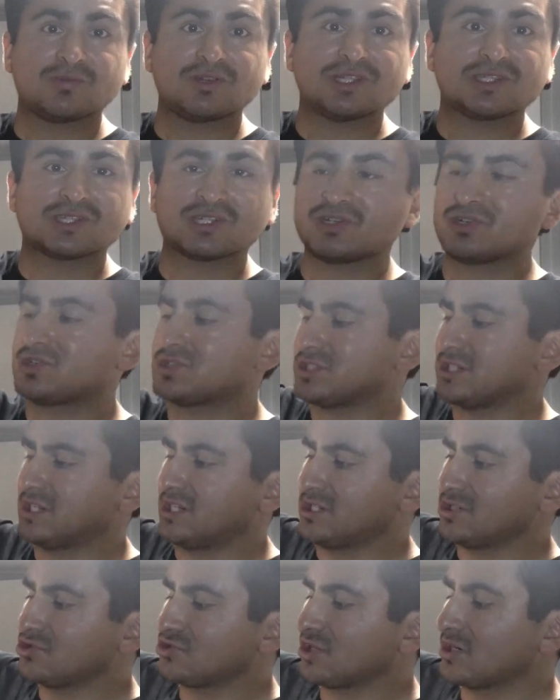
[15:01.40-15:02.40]
research
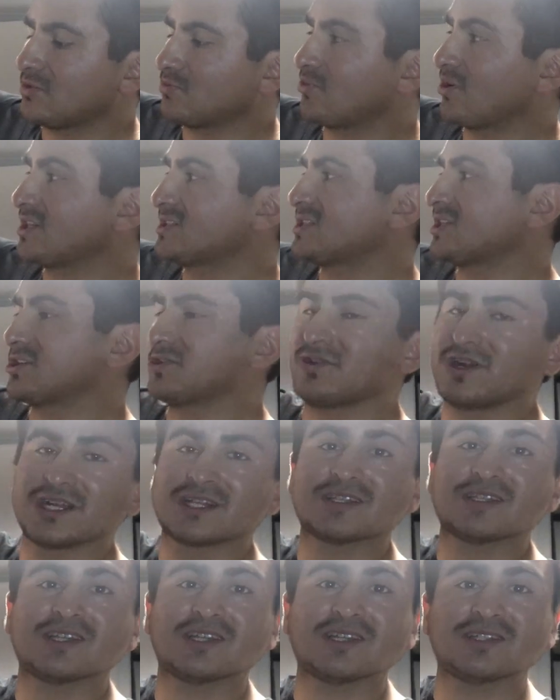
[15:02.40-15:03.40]
and try to price it
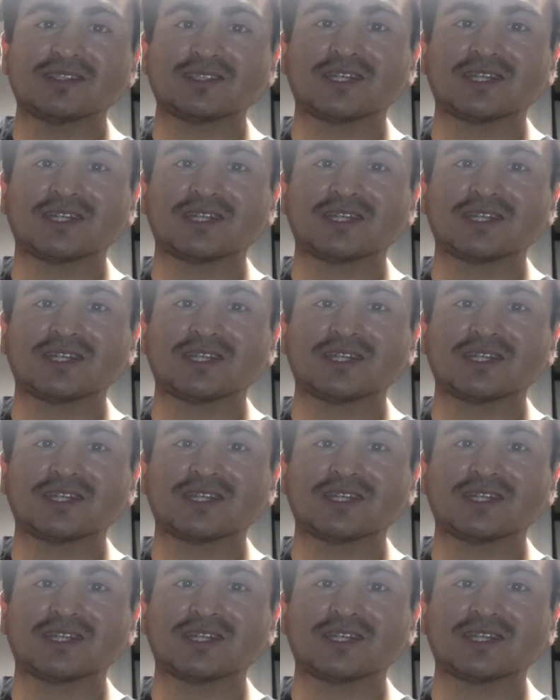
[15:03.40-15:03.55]
correctly and